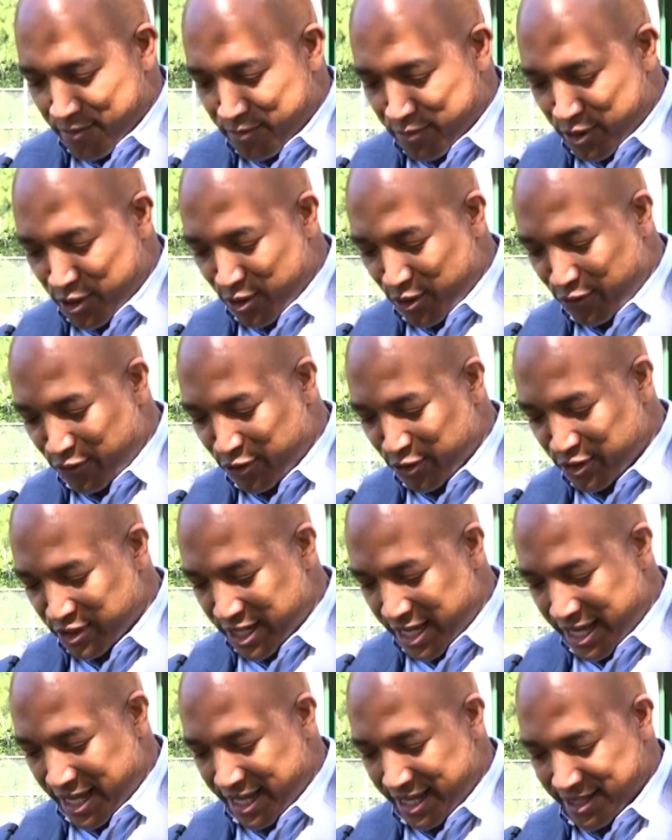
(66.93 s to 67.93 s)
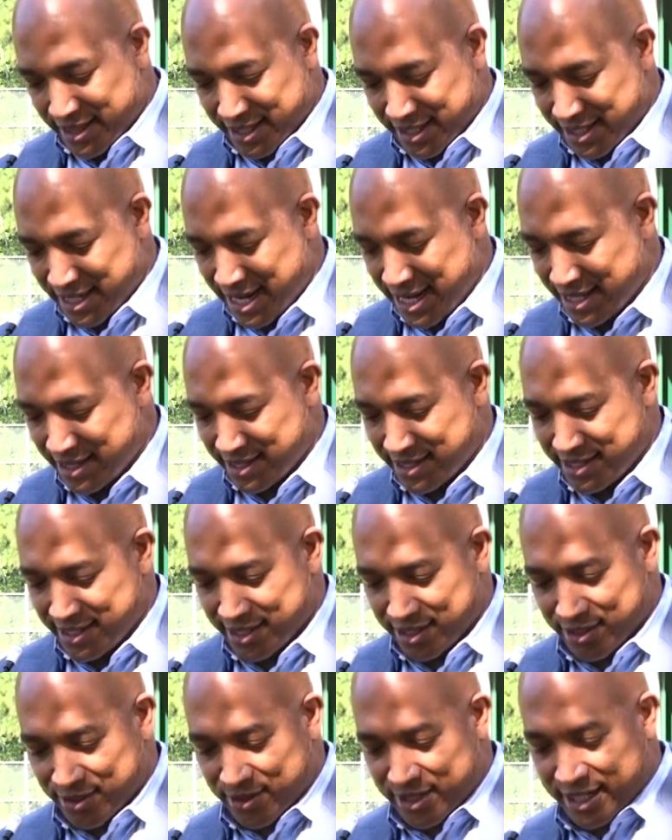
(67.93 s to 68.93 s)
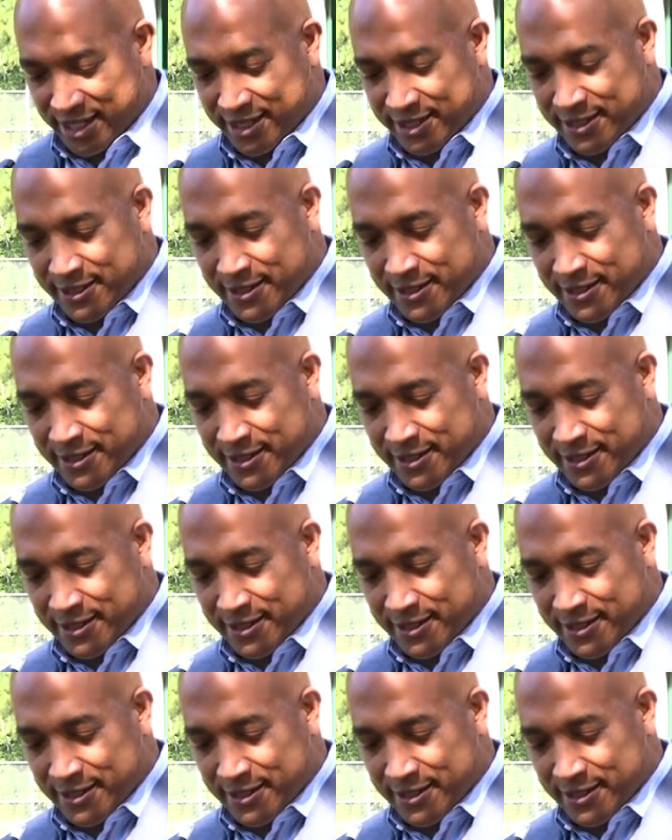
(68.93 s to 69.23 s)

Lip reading: beautiful day in the 9th District.